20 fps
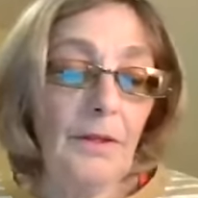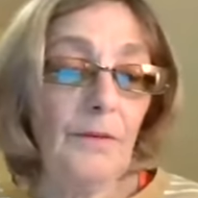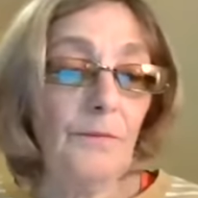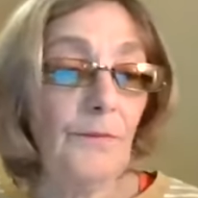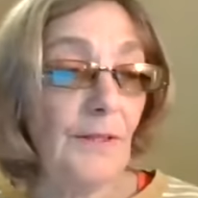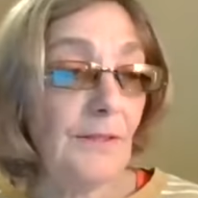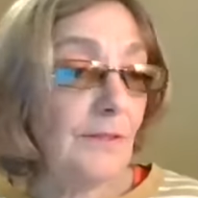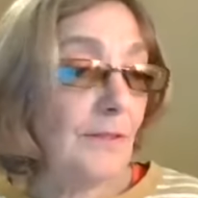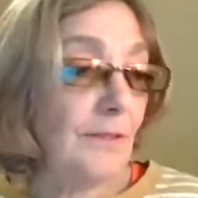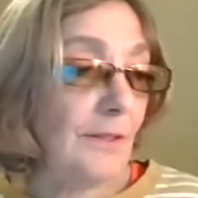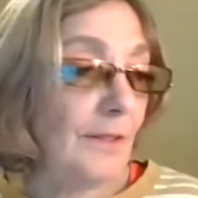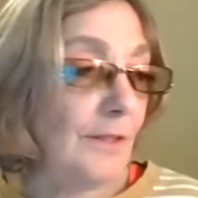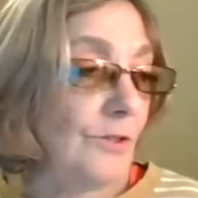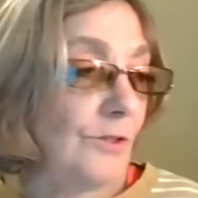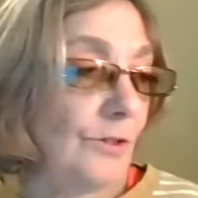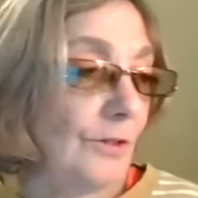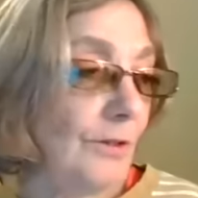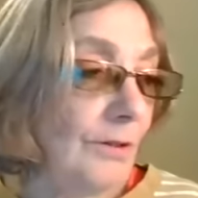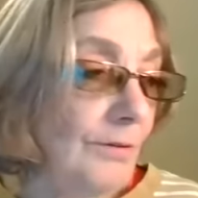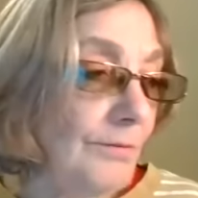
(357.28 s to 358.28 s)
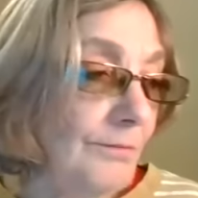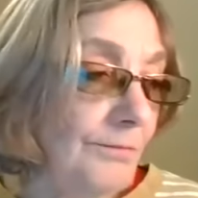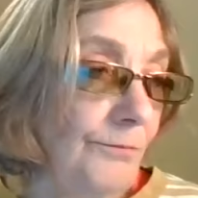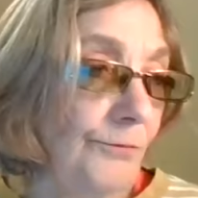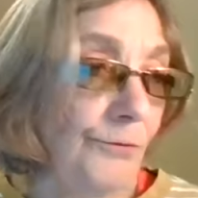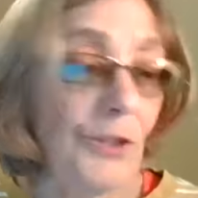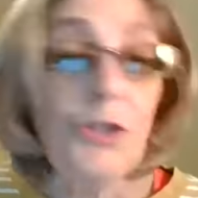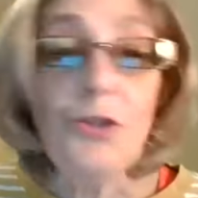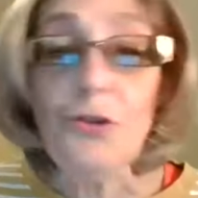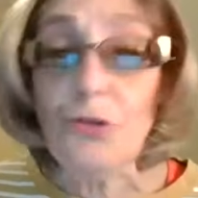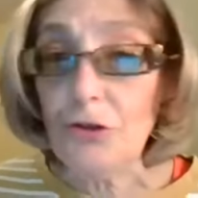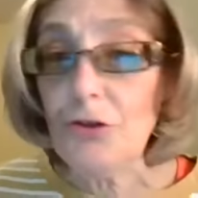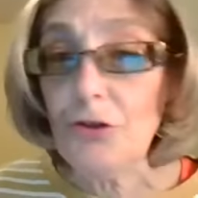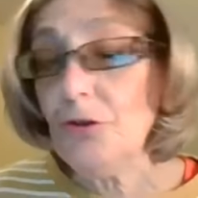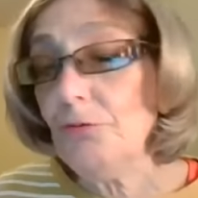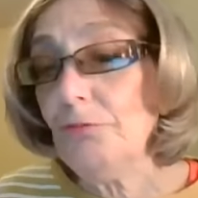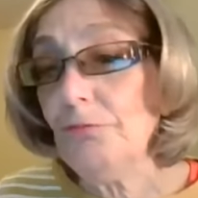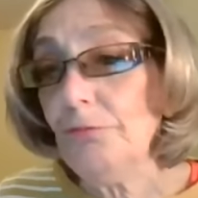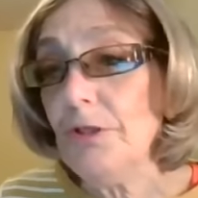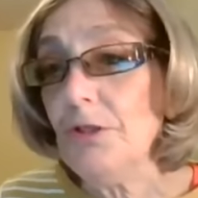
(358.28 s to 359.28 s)
investigation,
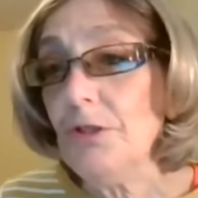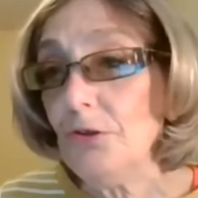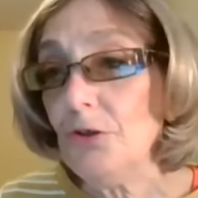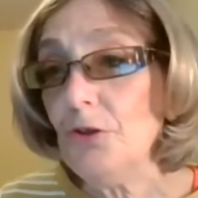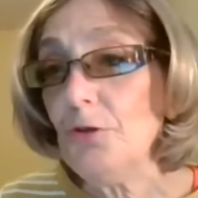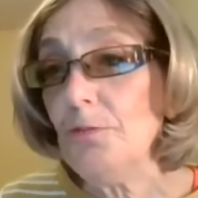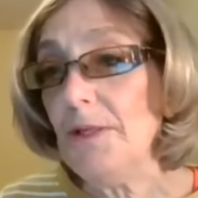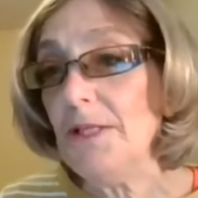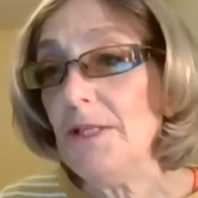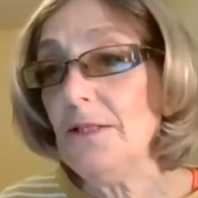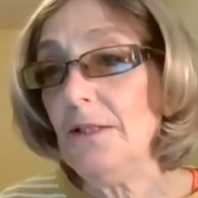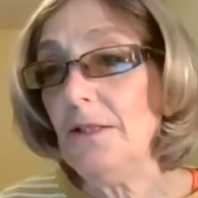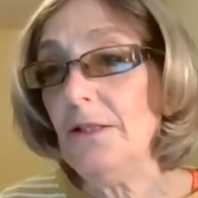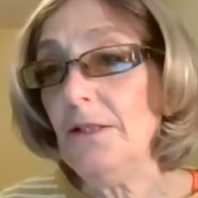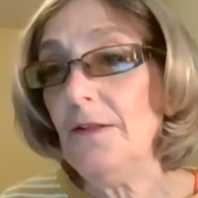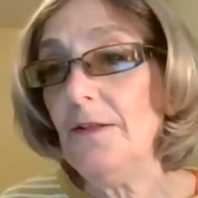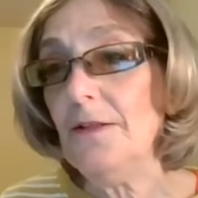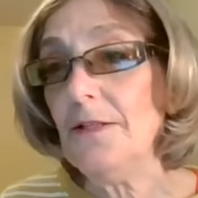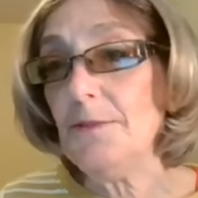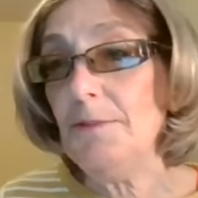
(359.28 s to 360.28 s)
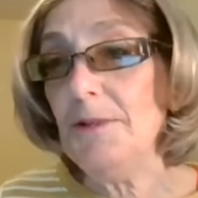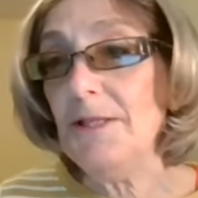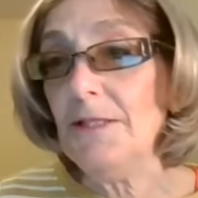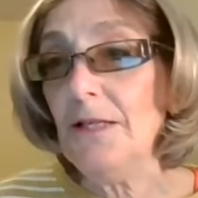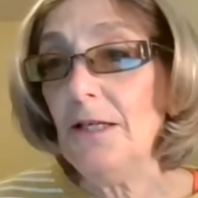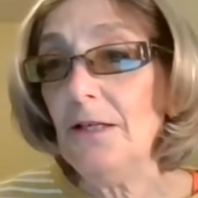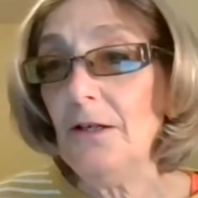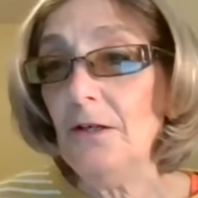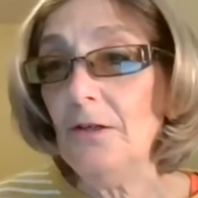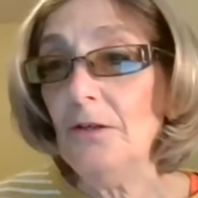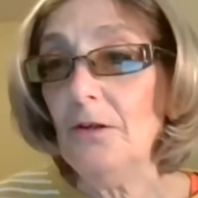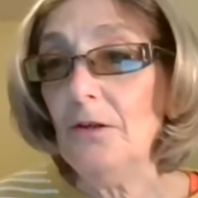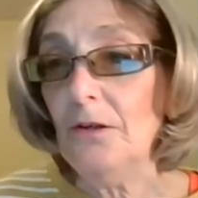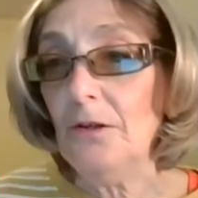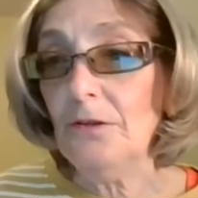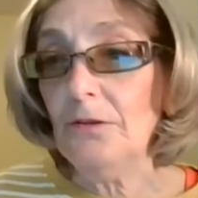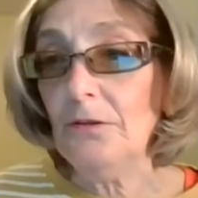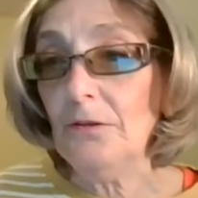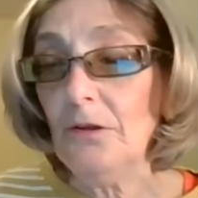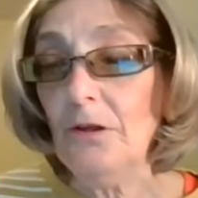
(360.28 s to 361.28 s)
research basically that's been done
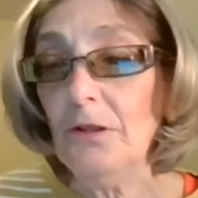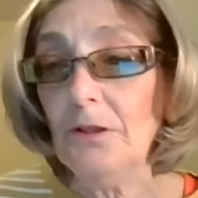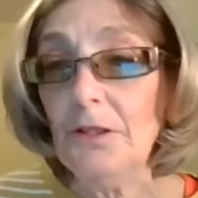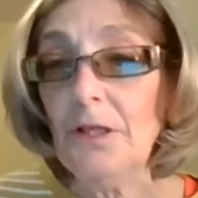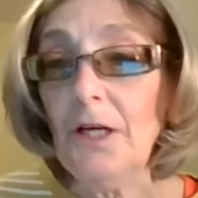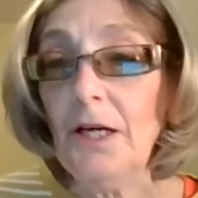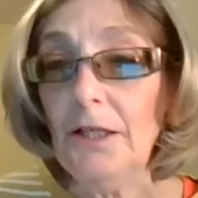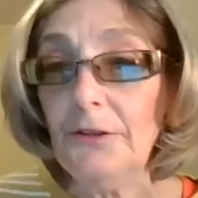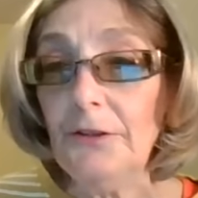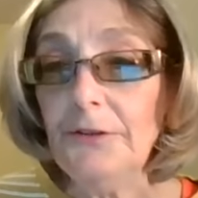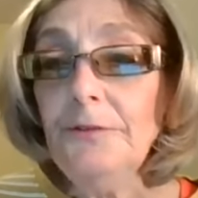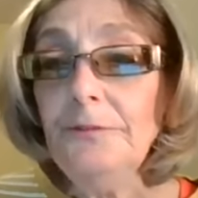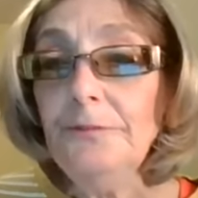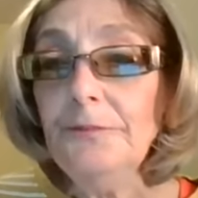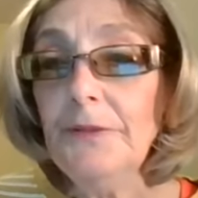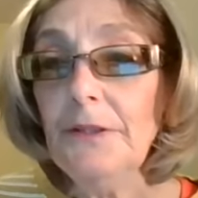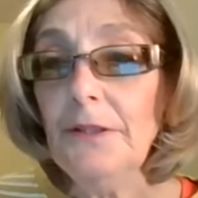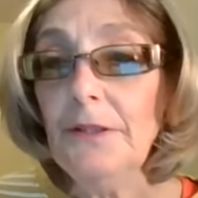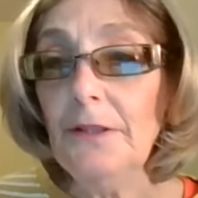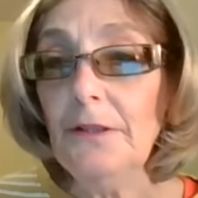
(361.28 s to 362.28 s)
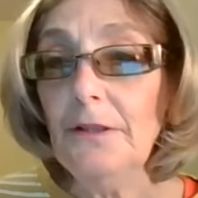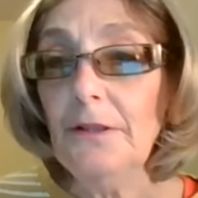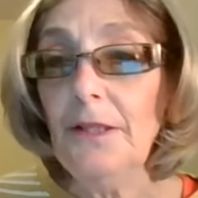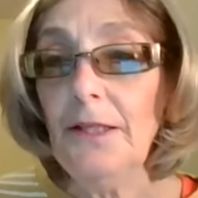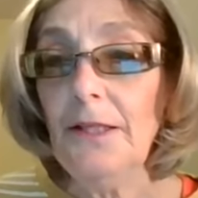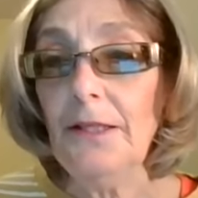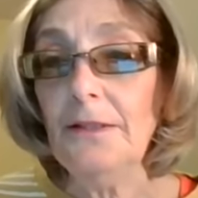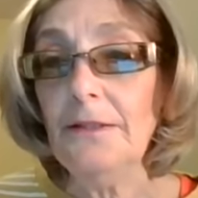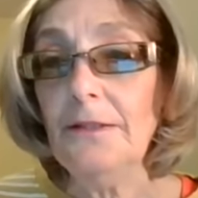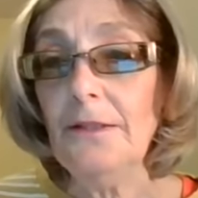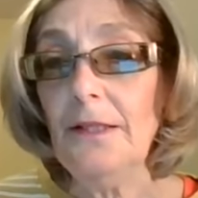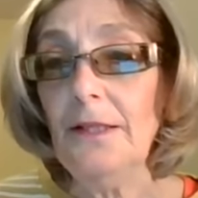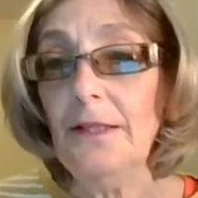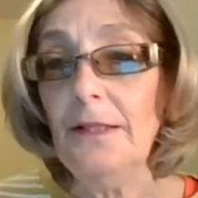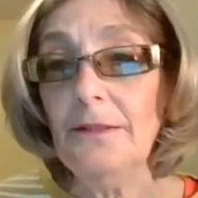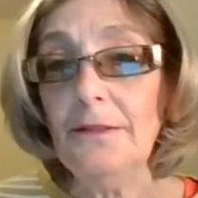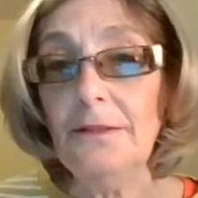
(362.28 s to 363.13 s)
on color, and